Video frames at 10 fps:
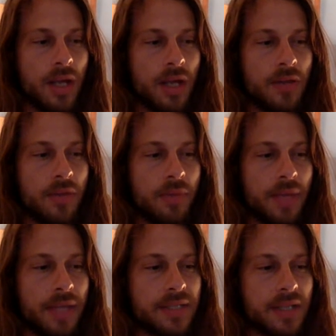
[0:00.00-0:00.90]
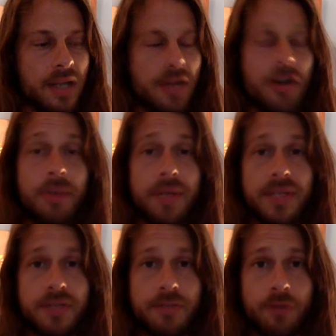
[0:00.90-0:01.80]
a lot of our
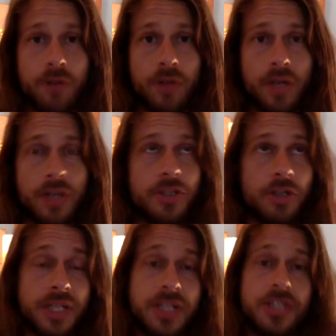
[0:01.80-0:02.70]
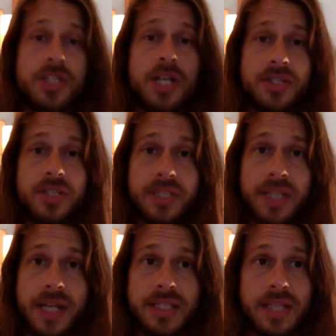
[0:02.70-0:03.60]
best Jyotish Shastra
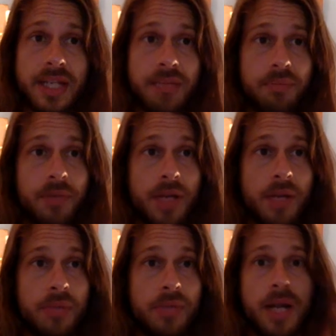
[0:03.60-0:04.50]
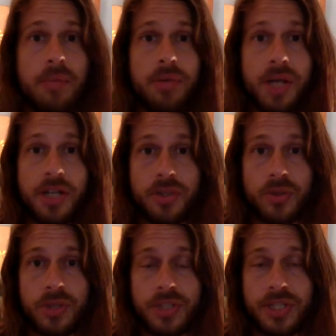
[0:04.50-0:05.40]
texts, like Brihat Parashar
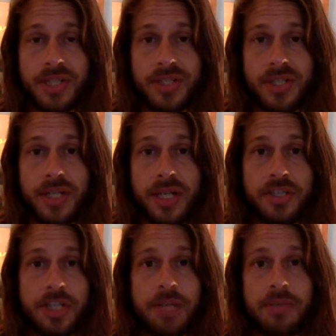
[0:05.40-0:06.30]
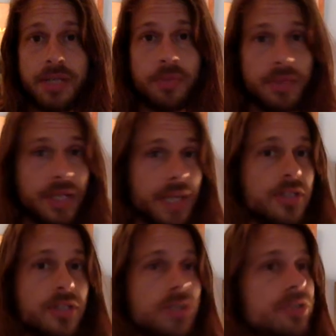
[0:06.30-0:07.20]
Hor Shastra and Jaimini
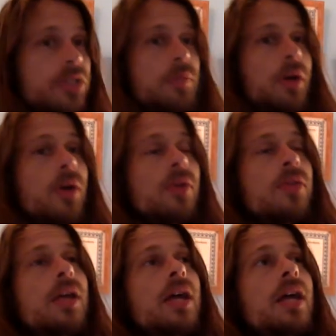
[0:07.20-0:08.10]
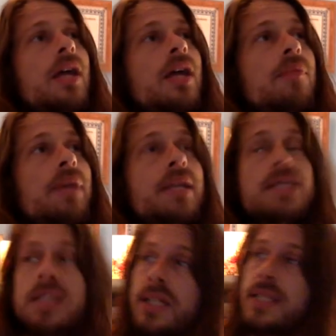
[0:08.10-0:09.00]
Upadesha Sutras, both
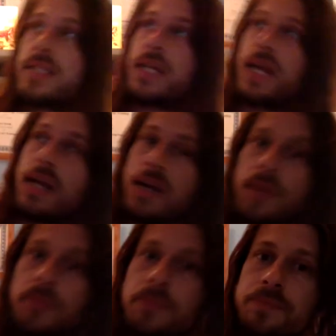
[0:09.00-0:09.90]
basically say, both